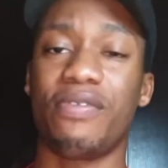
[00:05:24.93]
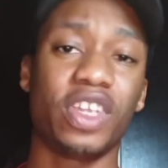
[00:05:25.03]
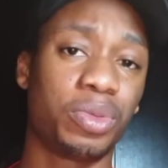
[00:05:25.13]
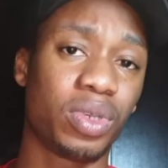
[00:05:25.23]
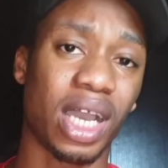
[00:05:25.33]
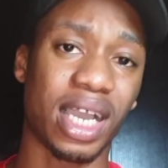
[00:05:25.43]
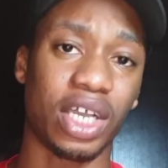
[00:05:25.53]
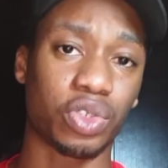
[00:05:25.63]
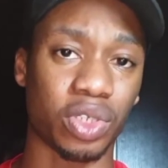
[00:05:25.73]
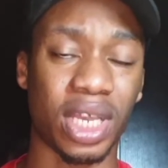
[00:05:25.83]
my Facebook
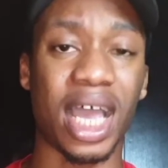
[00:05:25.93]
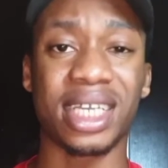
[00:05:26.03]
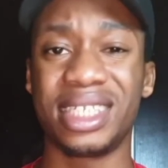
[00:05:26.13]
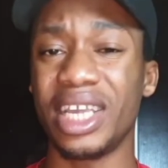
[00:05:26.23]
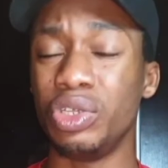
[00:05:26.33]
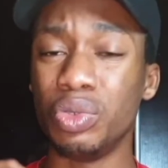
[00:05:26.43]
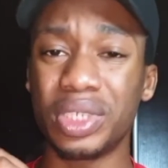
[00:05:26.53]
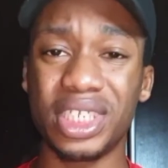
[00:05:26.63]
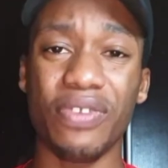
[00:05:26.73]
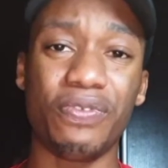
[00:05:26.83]
account was hacked. Then
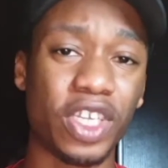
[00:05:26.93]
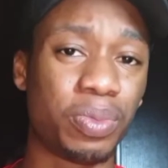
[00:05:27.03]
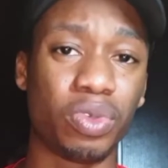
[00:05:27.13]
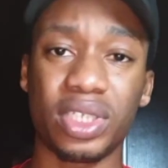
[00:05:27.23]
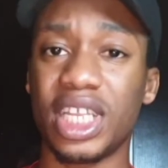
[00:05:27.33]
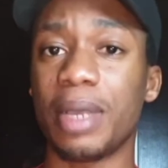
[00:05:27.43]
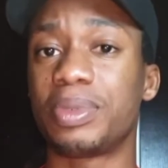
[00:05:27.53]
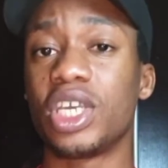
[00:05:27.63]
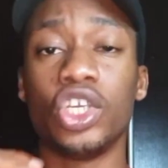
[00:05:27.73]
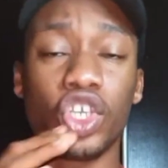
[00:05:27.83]
you see Facebook steps.